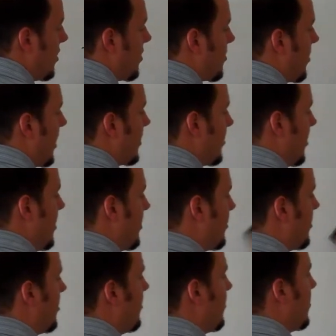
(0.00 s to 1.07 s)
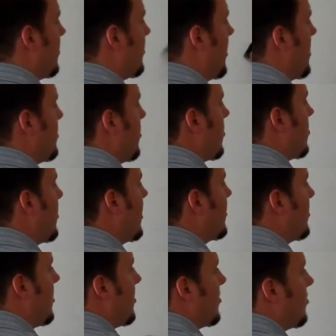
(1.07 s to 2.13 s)
Craigslist, for example.
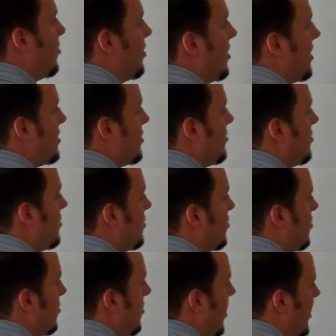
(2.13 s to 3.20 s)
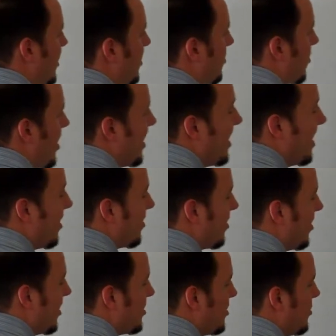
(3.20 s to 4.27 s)
Craigslist will let you do, I think right now
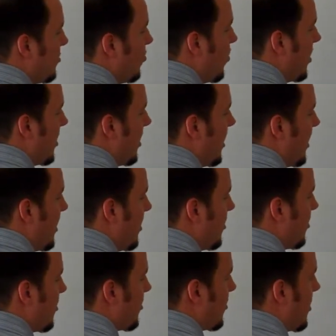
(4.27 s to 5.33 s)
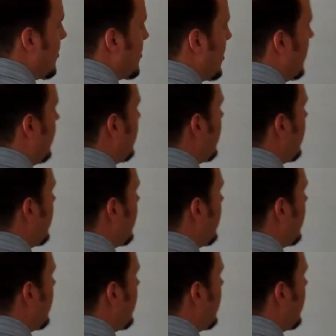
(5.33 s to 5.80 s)
they'll let you do one link in your description.